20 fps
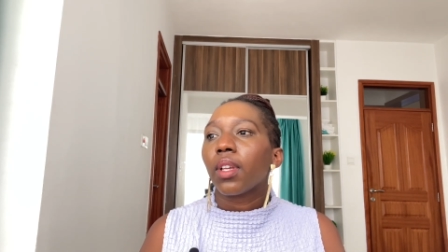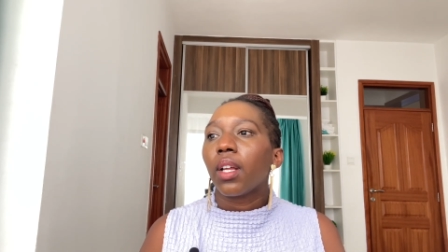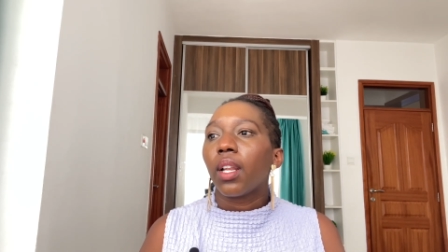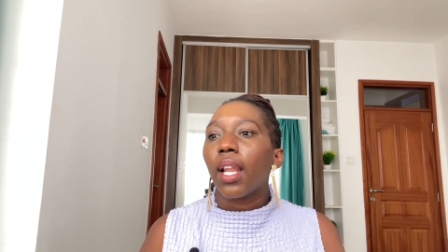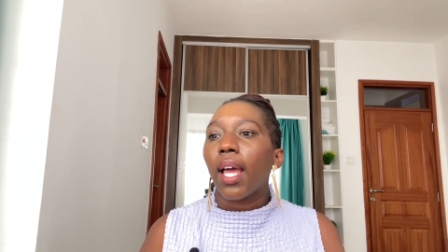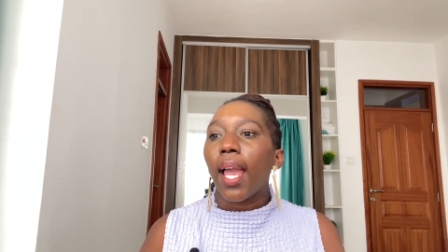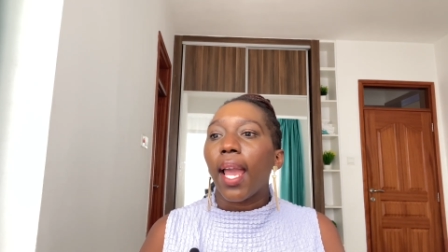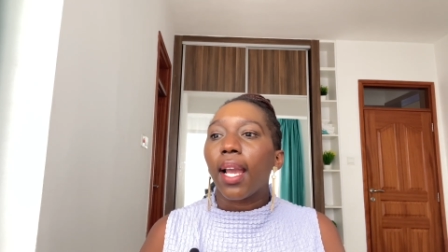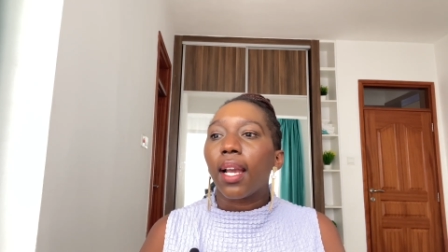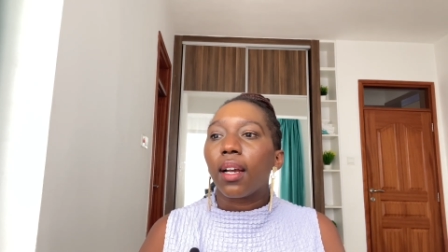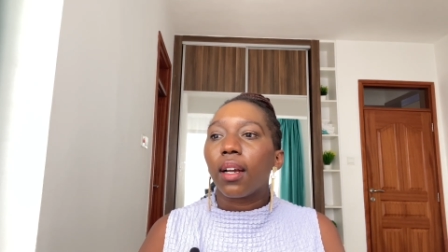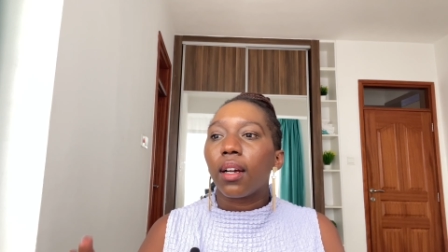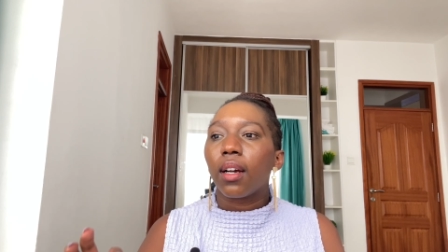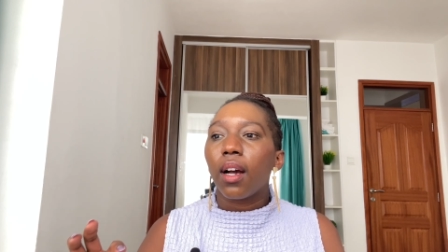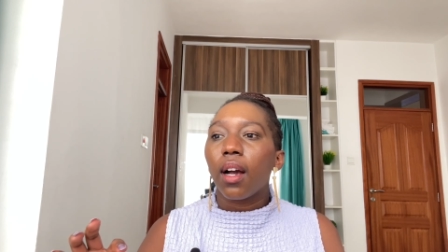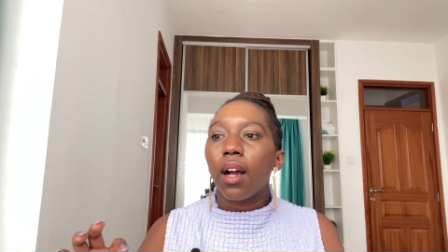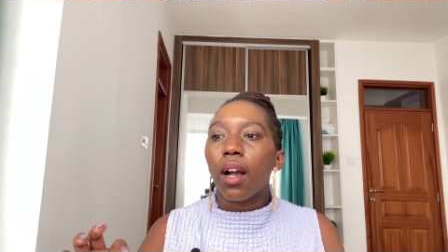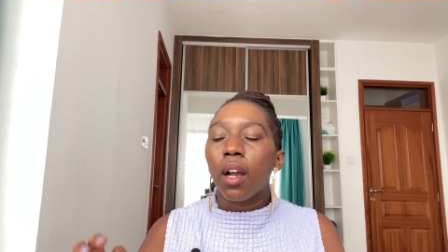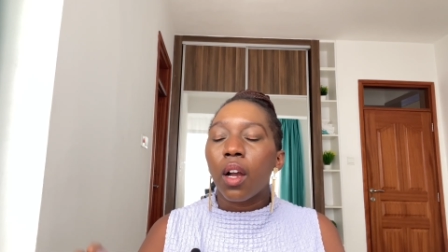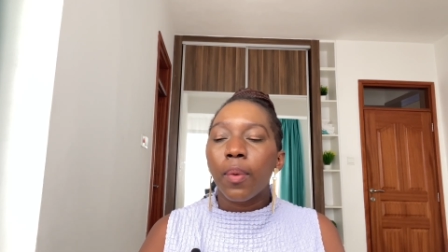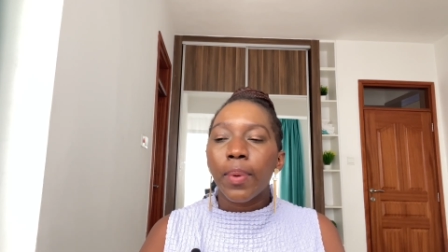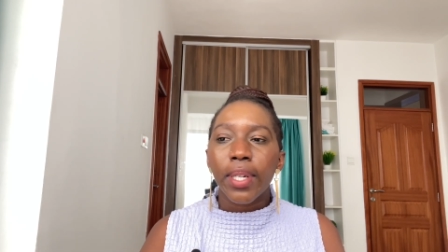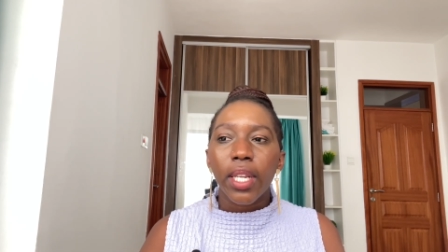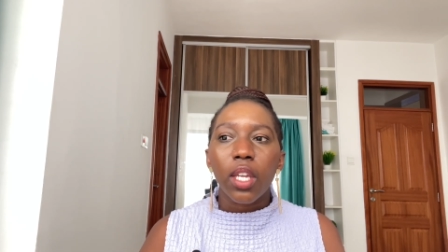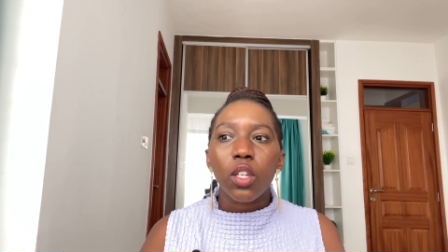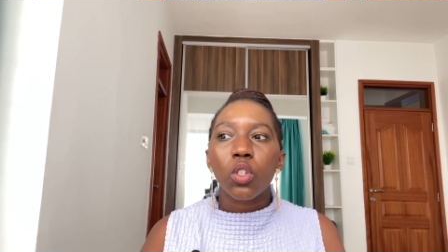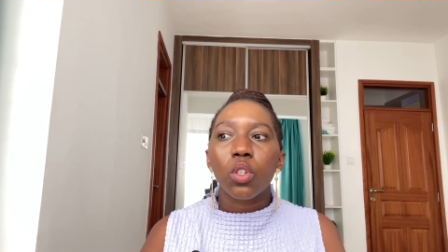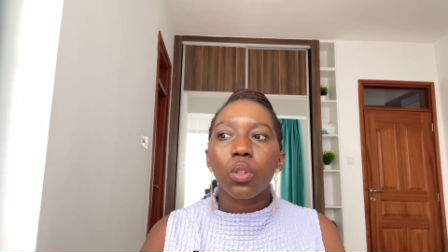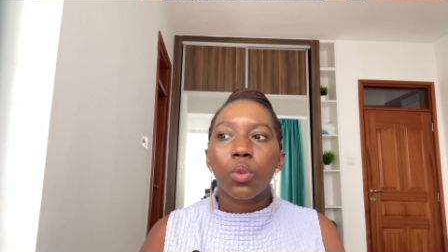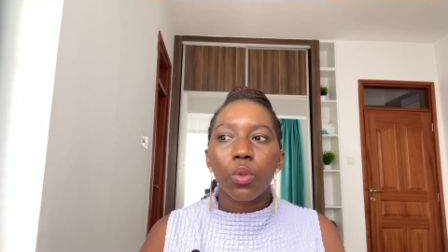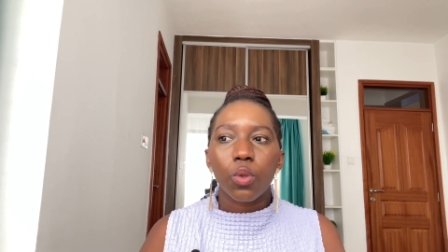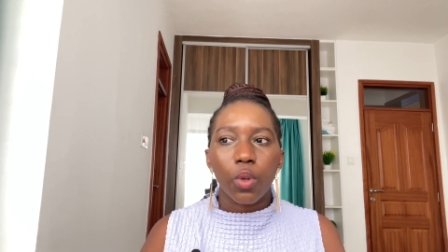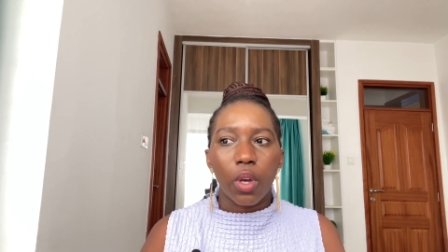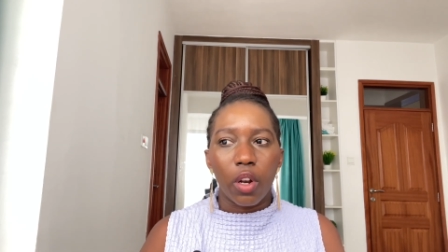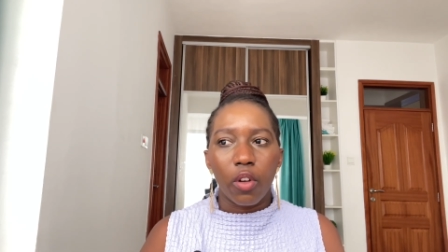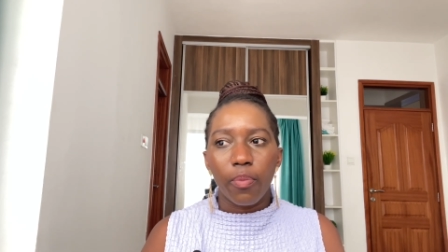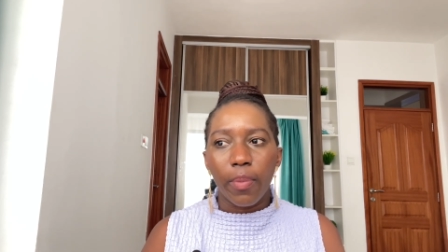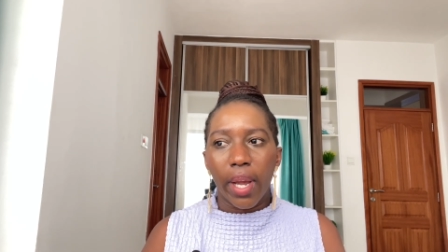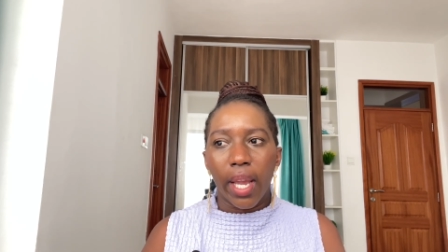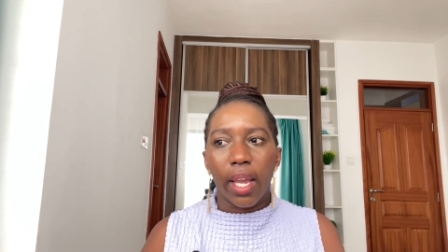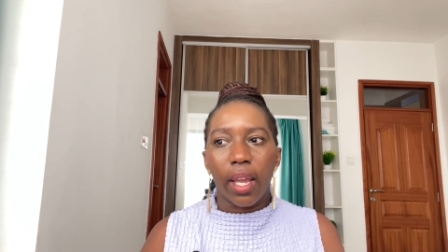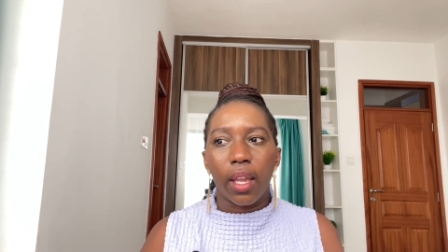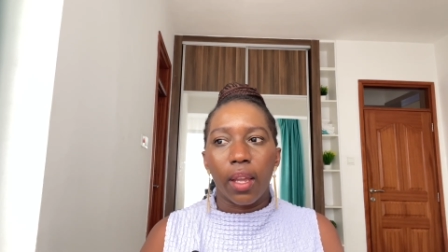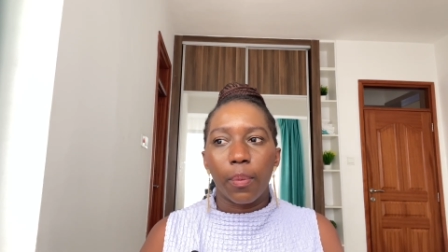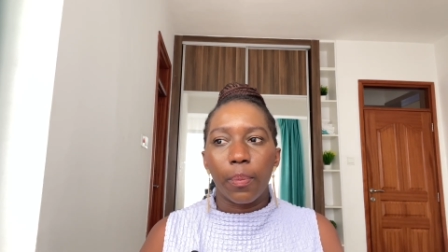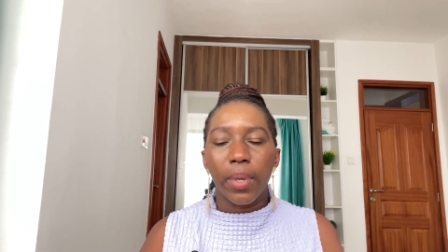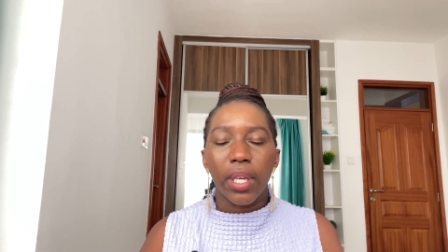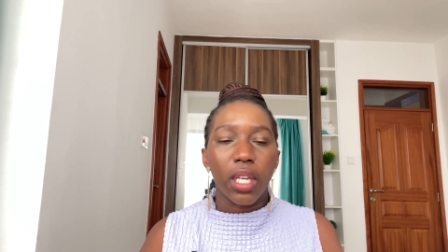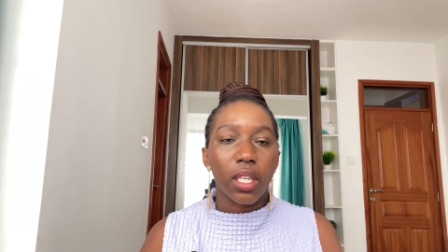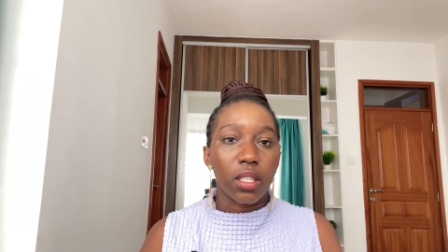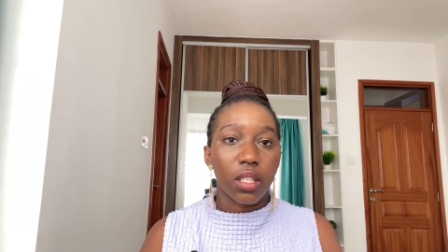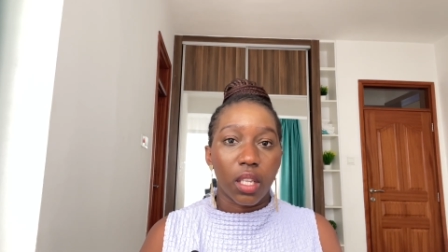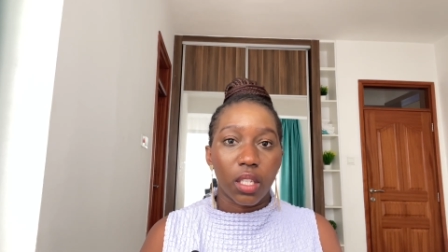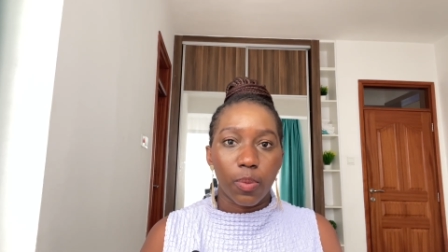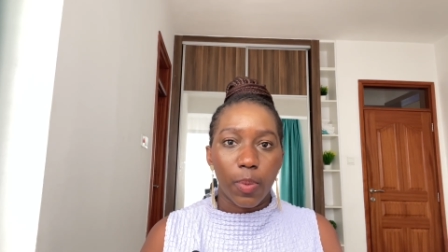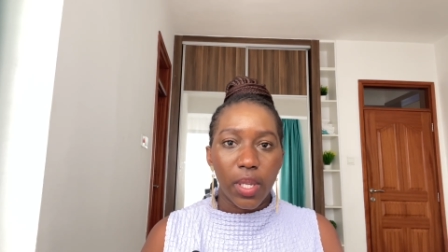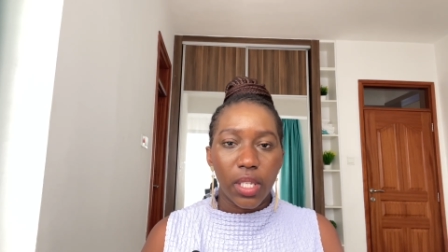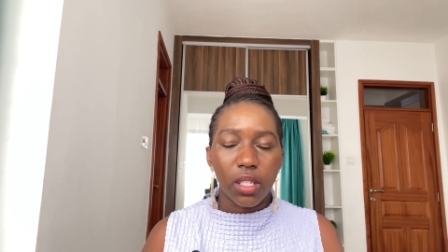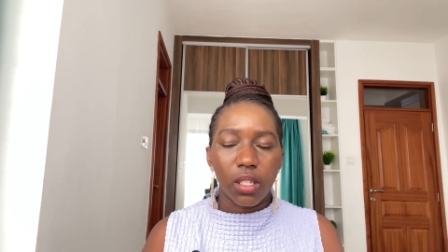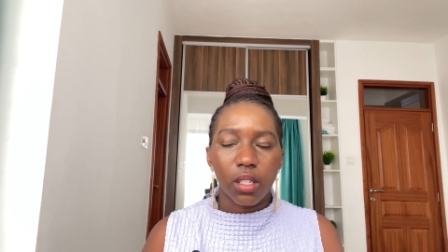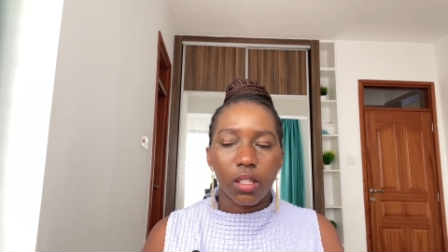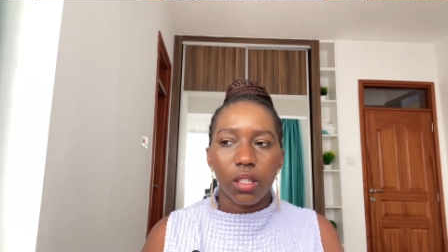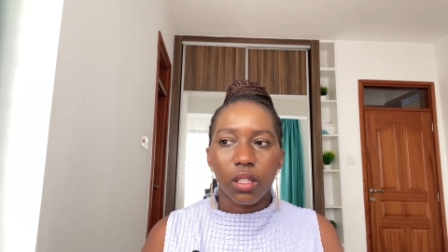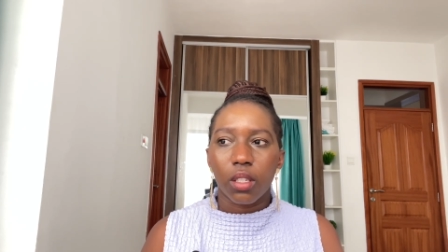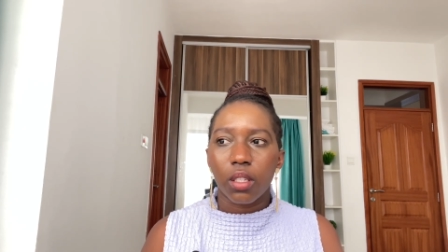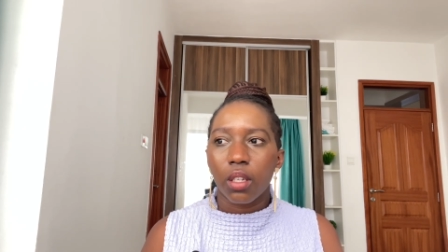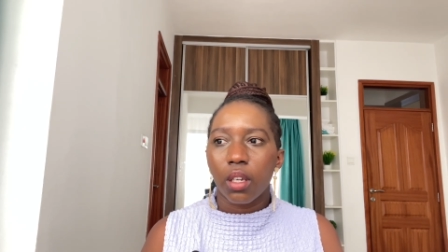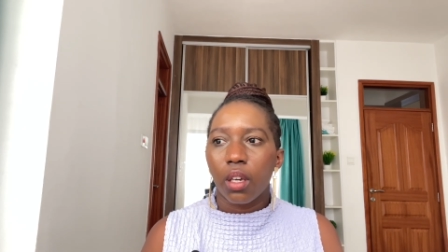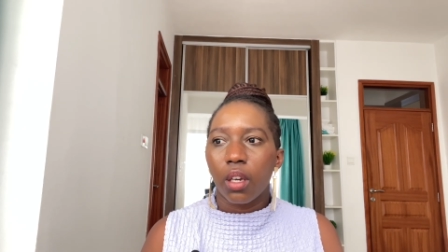Like, accommodation was one of my biggest expenses.